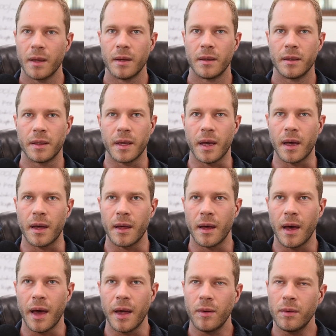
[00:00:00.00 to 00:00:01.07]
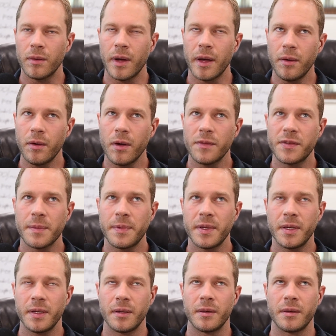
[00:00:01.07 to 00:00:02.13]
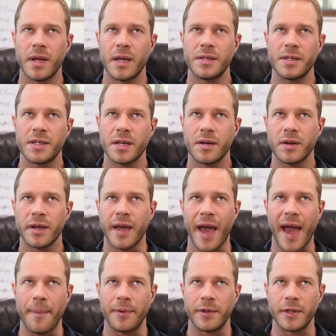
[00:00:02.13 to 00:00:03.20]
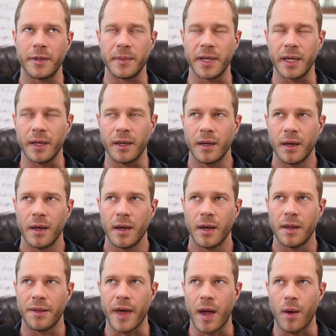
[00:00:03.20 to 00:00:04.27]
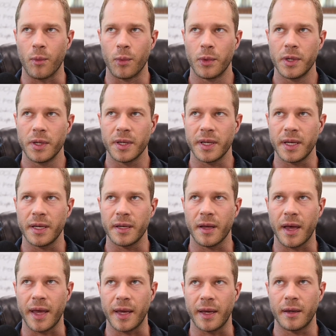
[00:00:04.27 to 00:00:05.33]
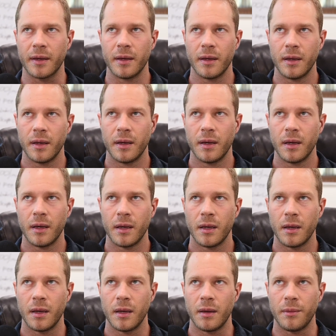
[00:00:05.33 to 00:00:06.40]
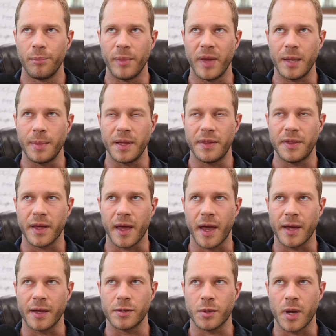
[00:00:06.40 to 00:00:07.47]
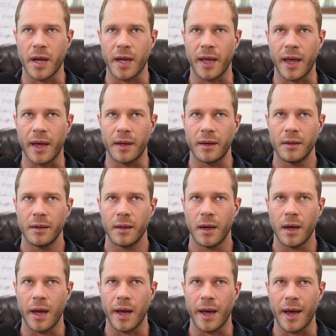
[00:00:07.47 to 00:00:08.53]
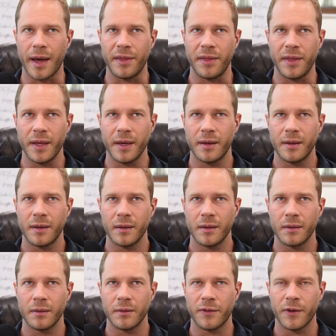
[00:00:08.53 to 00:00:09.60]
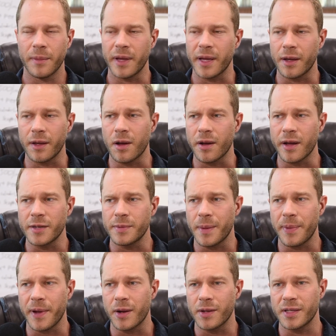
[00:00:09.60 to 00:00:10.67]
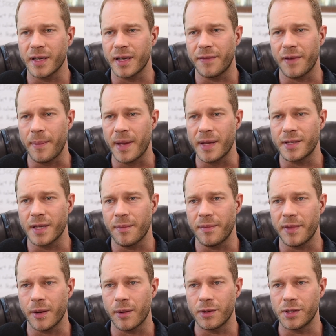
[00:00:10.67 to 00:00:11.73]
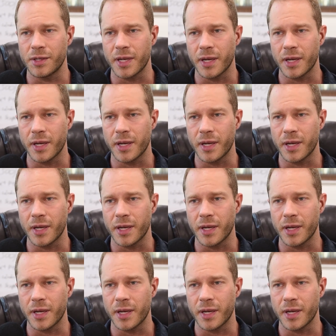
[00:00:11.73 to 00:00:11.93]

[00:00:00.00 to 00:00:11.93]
Yeah. I don't I don't know if something necessarily happened to me that really like made me think I can try again. I think from like a young age my parents like if I messed up they were just like